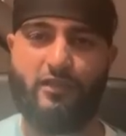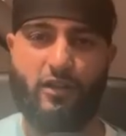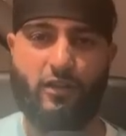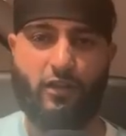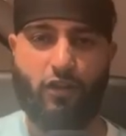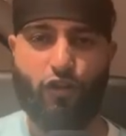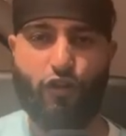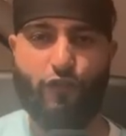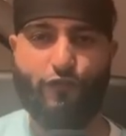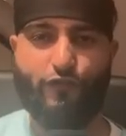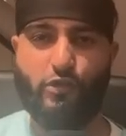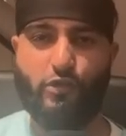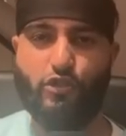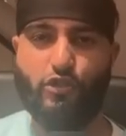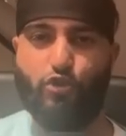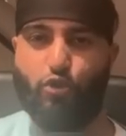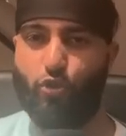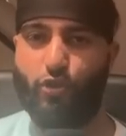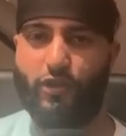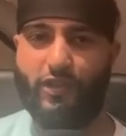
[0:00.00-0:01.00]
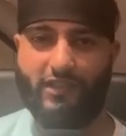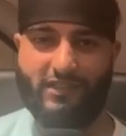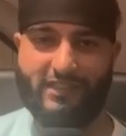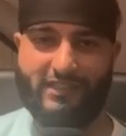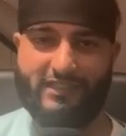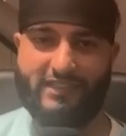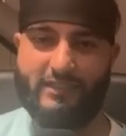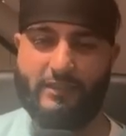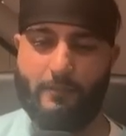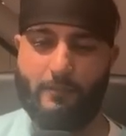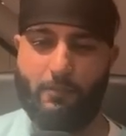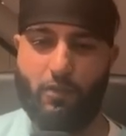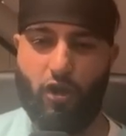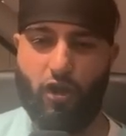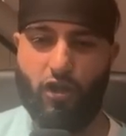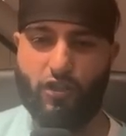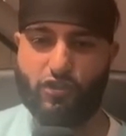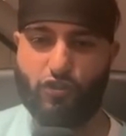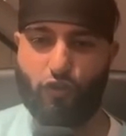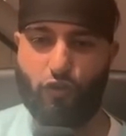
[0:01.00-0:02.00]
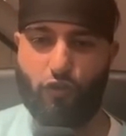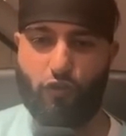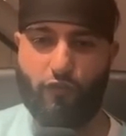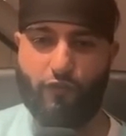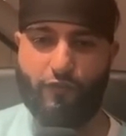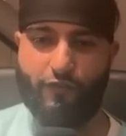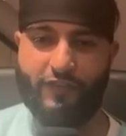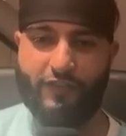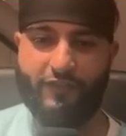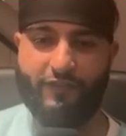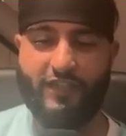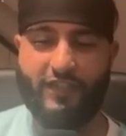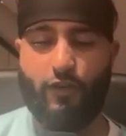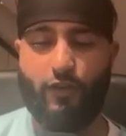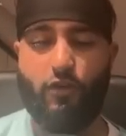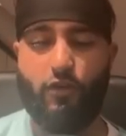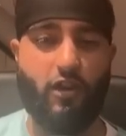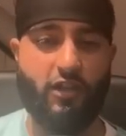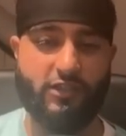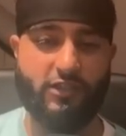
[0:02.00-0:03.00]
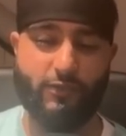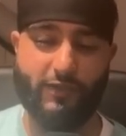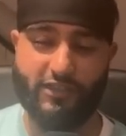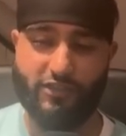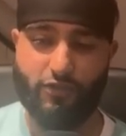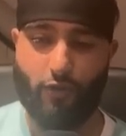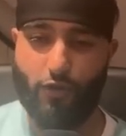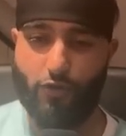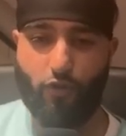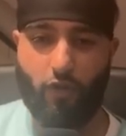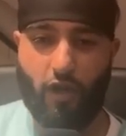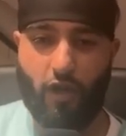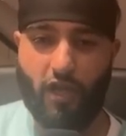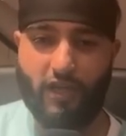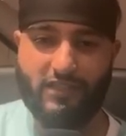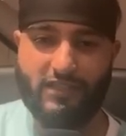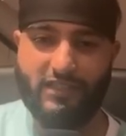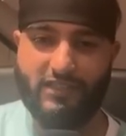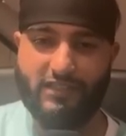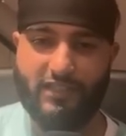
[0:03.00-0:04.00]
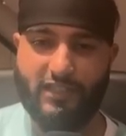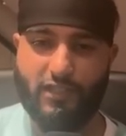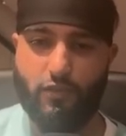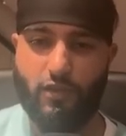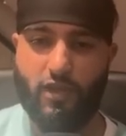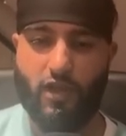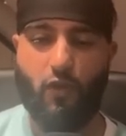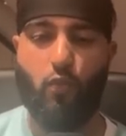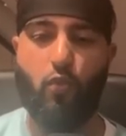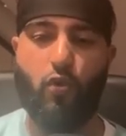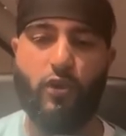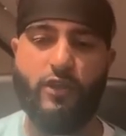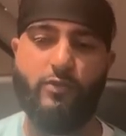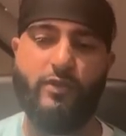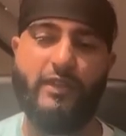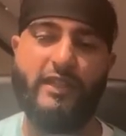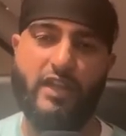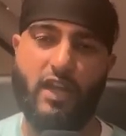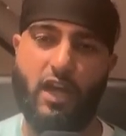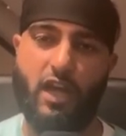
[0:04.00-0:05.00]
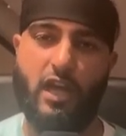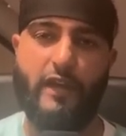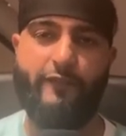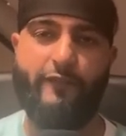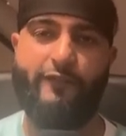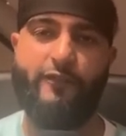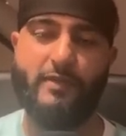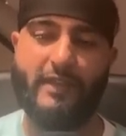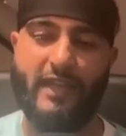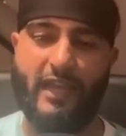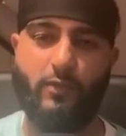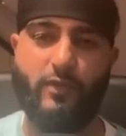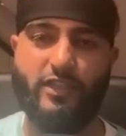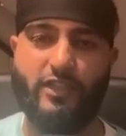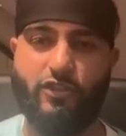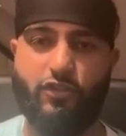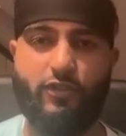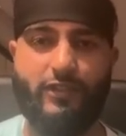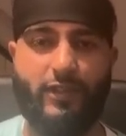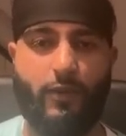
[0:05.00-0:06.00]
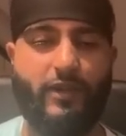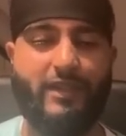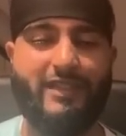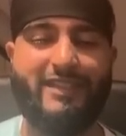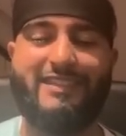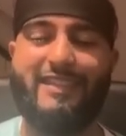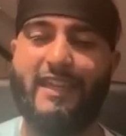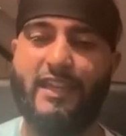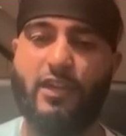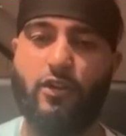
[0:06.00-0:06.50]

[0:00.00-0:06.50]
A lot of you enjoyed this part of the video last week, so I thought I'd continue it. What did we learn from Gameweek 2 that we can take